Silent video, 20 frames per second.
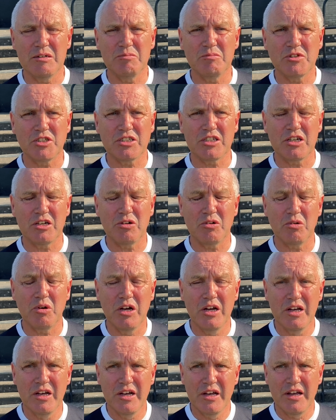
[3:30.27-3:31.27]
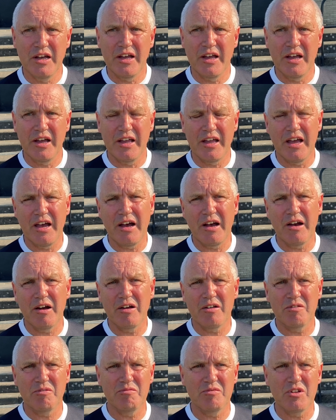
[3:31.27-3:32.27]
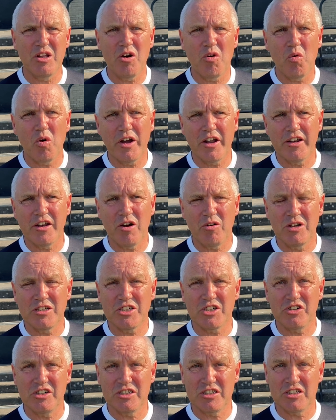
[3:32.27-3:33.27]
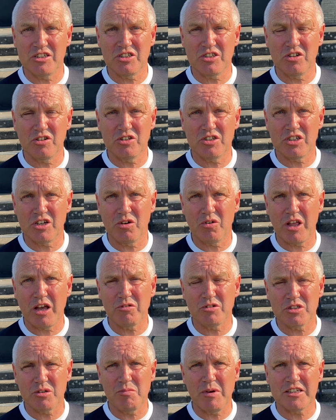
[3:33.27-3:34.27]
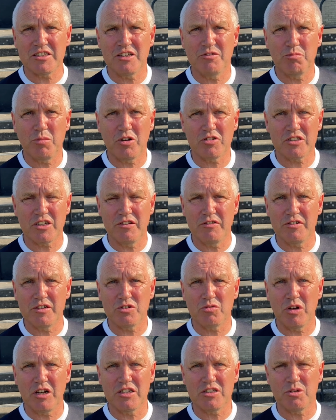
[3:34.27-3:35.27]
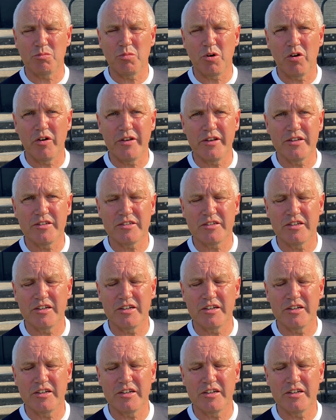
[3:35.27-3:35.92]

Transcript: So, yeah, no injuries as such. So that was a massive positive as well as a point.